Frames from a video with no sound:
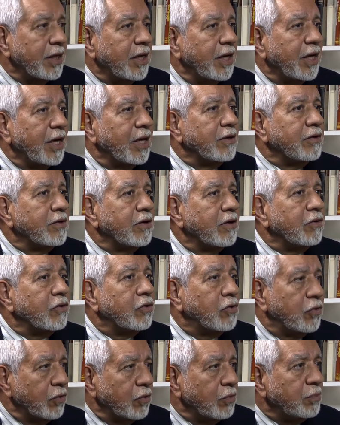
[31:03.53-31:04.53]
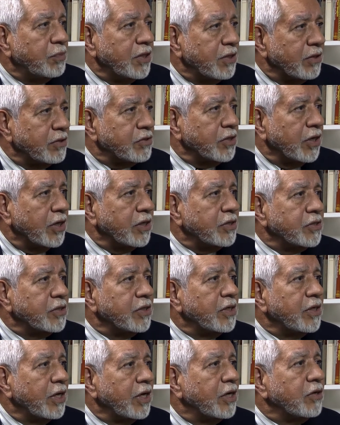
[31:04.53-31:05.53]
and you be the judge
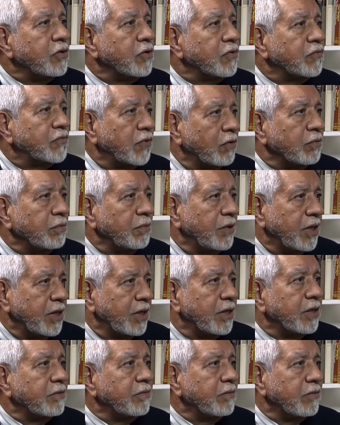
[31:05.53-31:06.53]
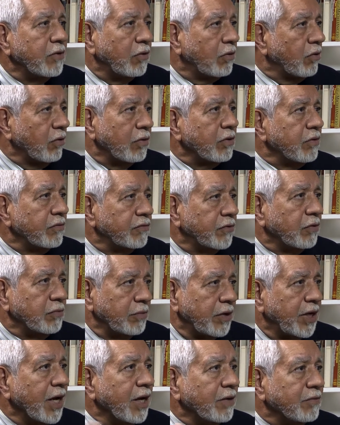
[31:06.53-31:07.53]
and you vote me in or vote
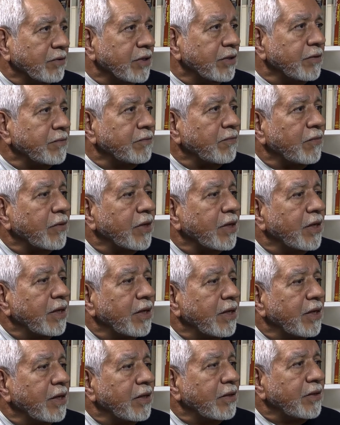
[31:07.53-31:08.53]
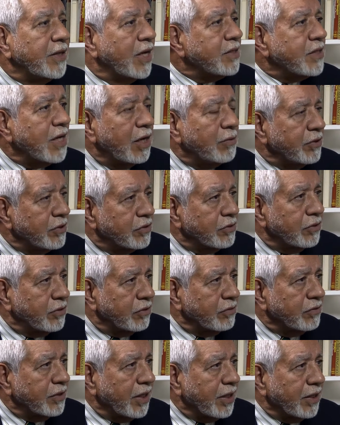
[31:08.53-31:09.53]
me out. That's how we should
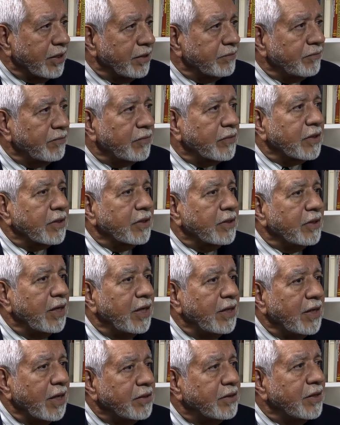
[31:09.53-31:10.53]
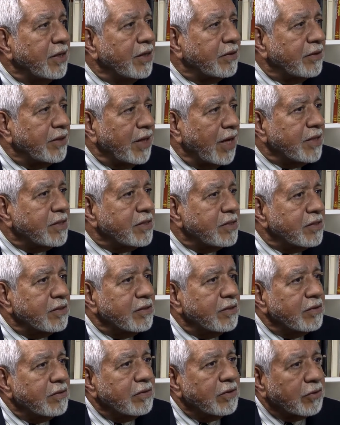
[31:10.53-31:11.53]
do that. And I think that's
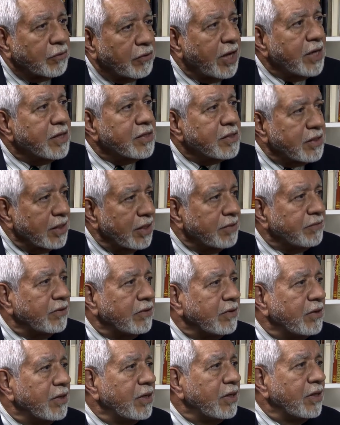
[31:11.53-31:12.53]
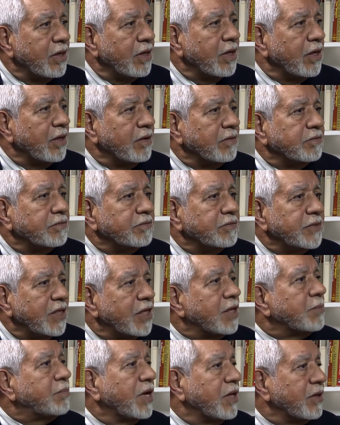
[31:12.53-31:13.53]
the greatest level of
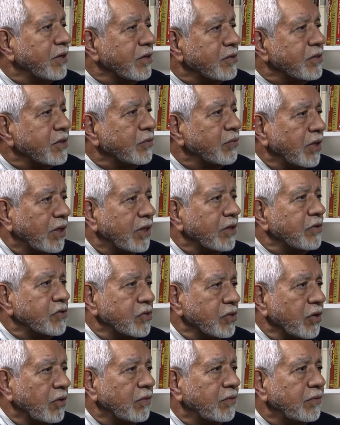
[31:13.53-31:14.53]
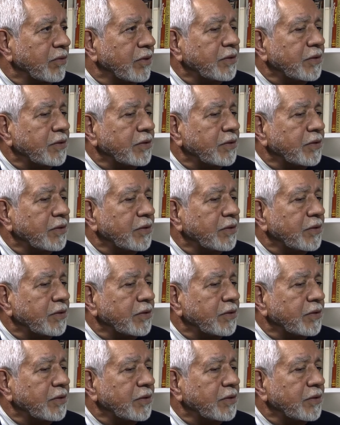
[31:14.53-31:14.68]
independence that we can show.